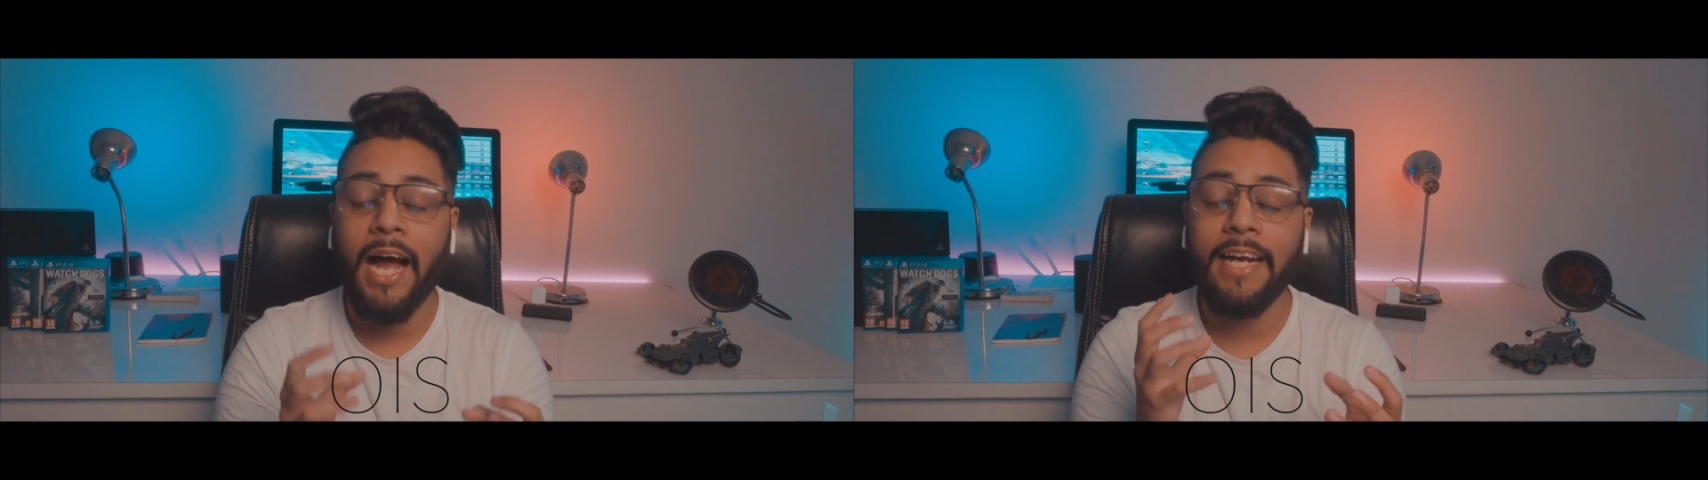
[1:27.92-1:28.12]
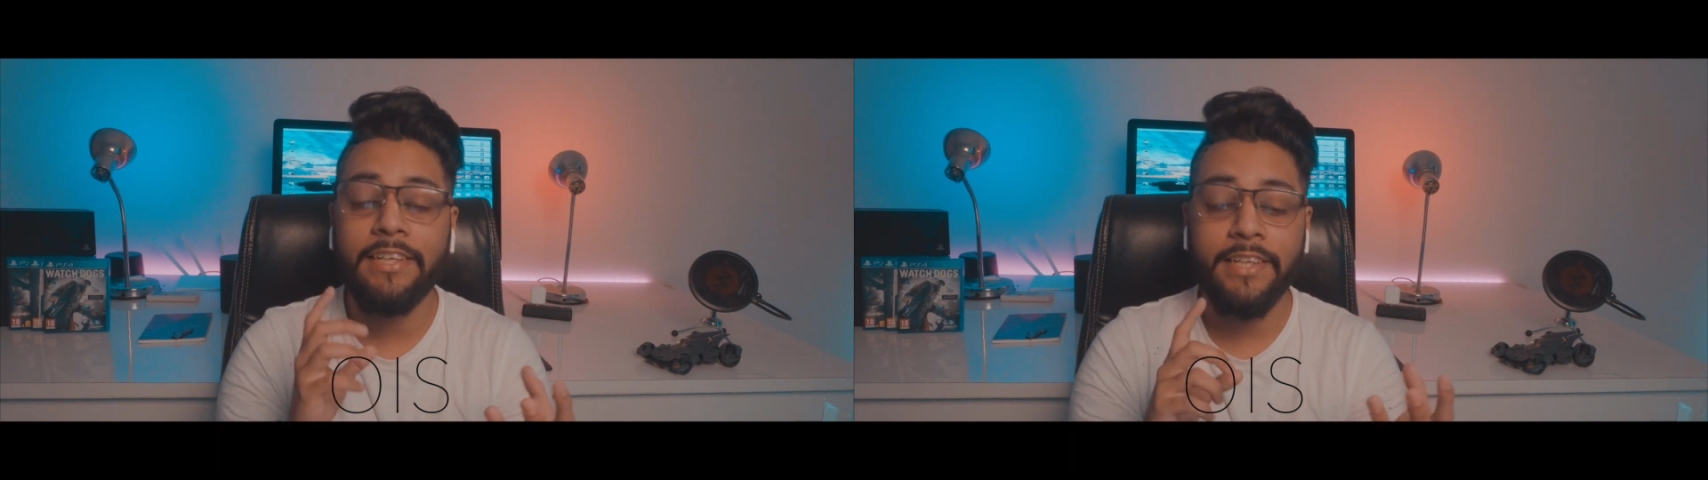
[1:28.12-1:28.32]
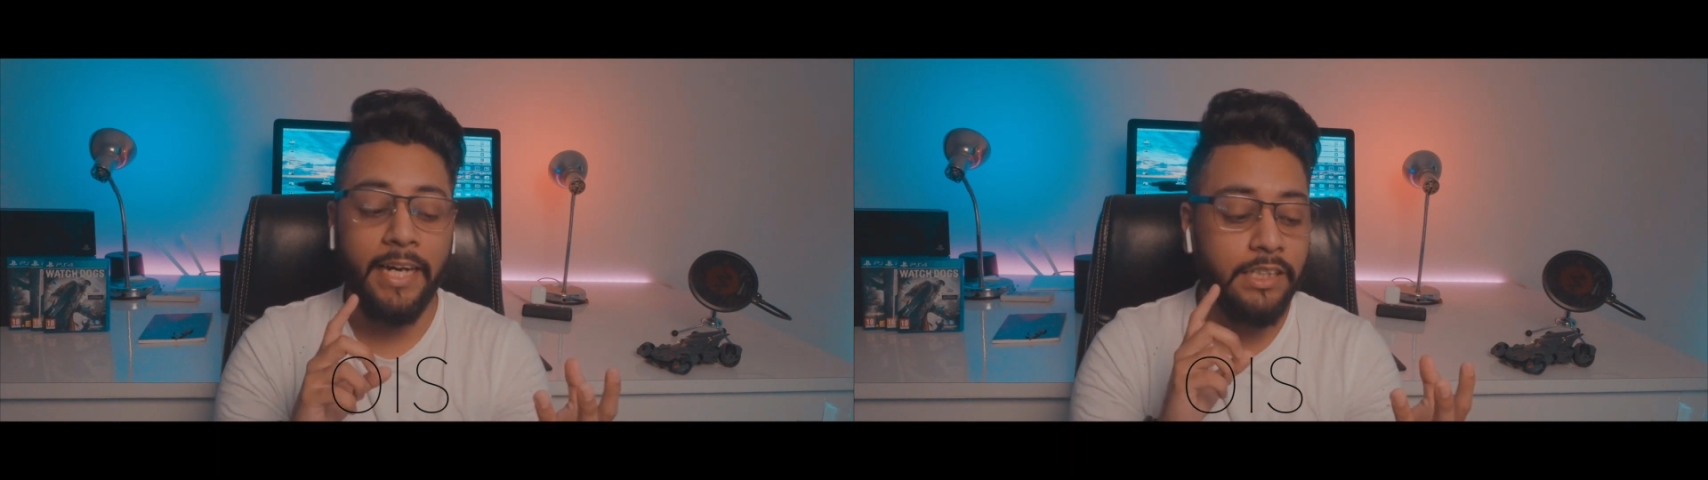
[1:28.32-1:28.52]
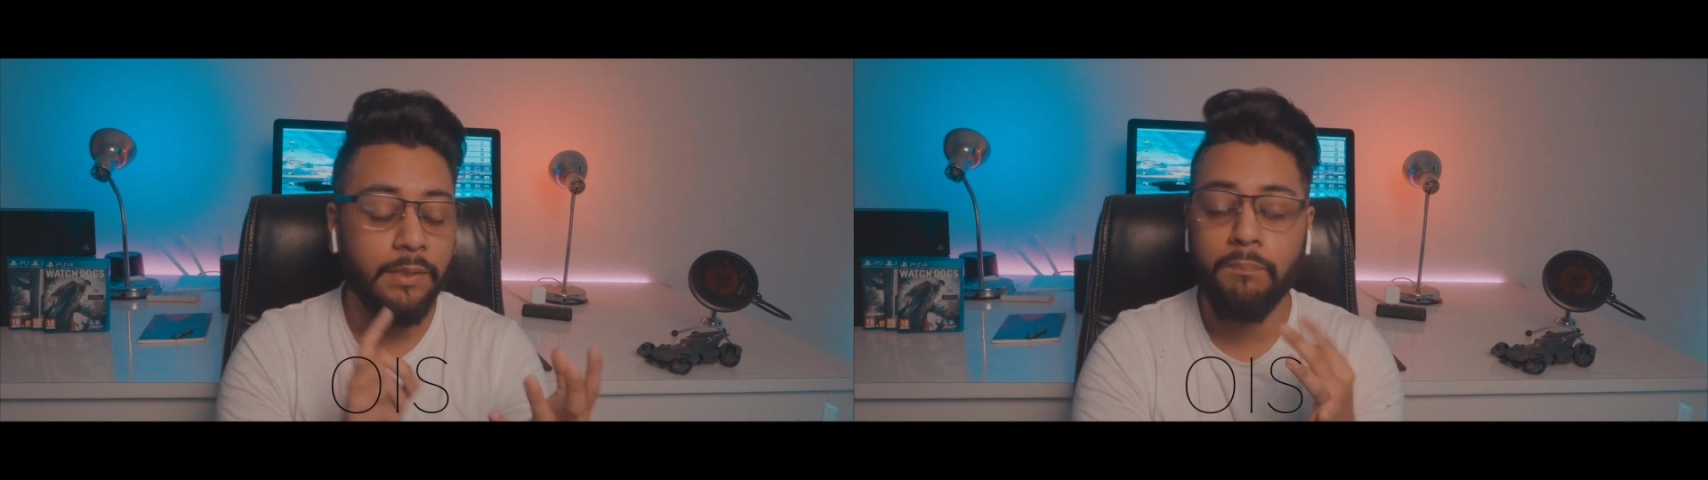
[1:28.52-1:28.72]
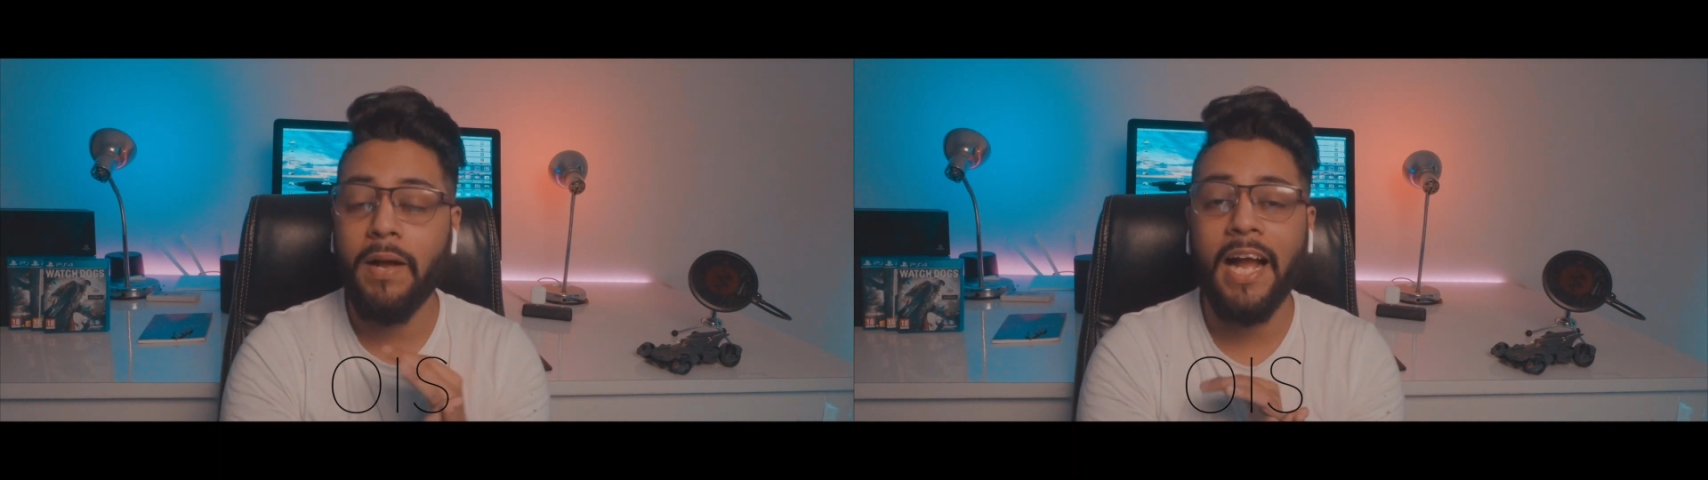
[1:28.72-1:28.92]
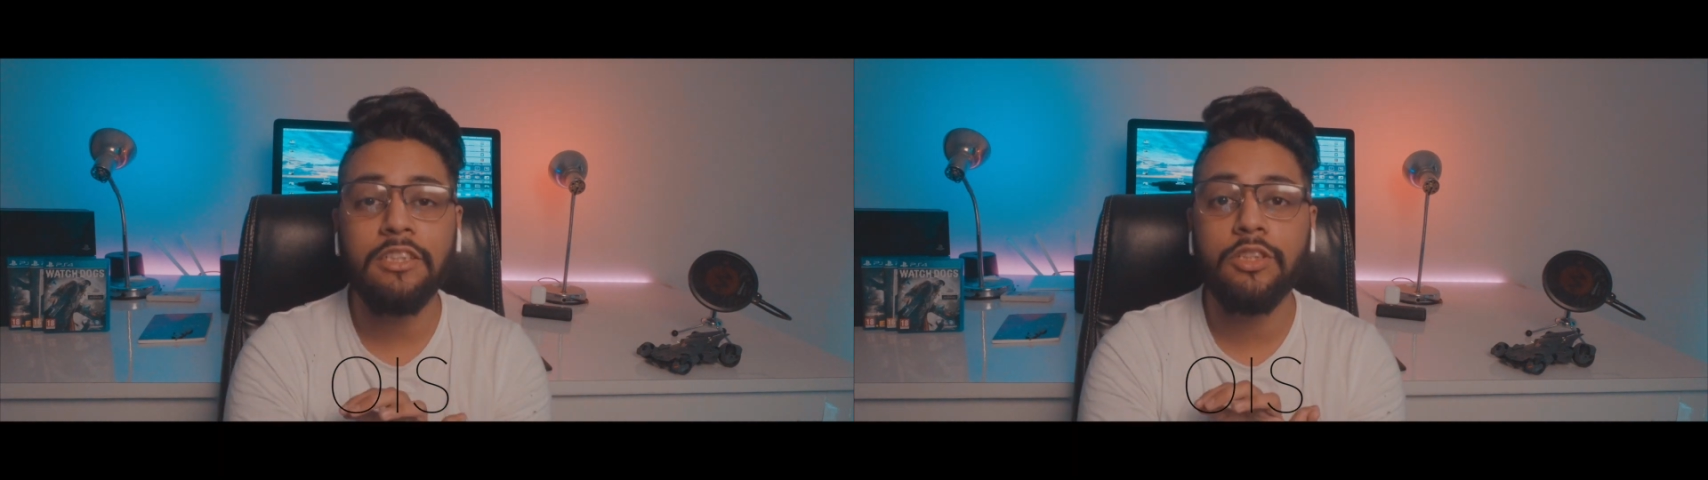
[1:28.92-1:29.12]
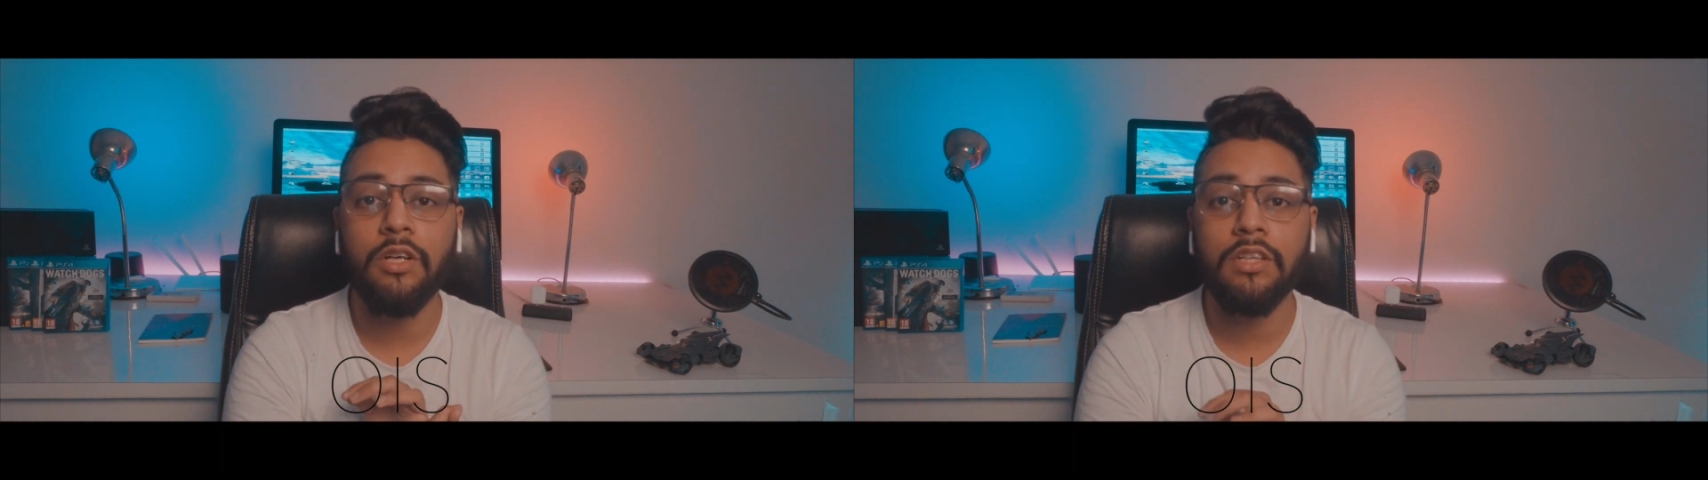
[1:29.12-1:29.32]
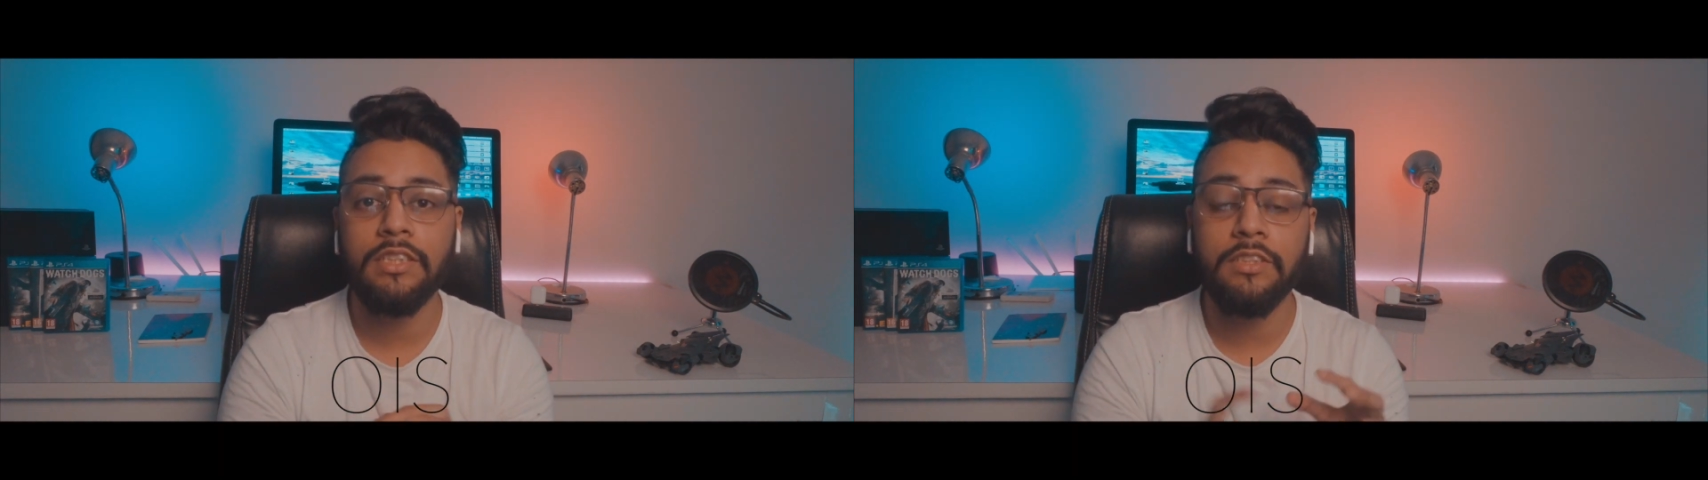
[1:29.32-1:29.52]
I tried the pan
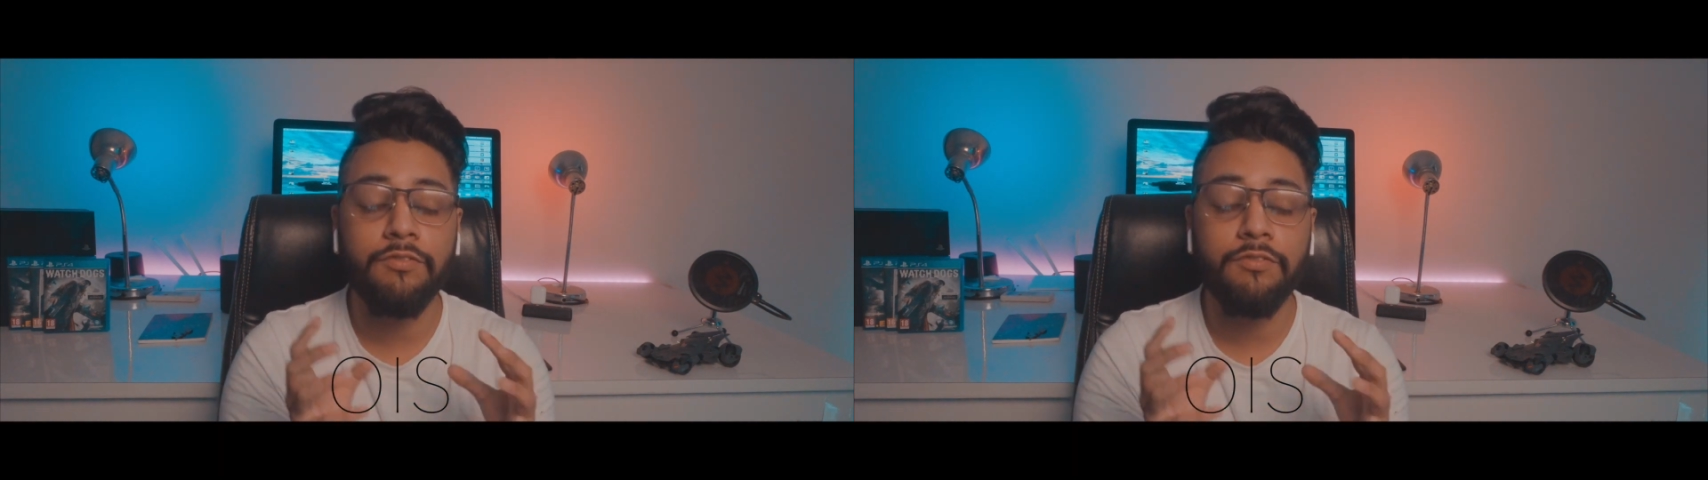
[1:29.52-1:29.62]
shots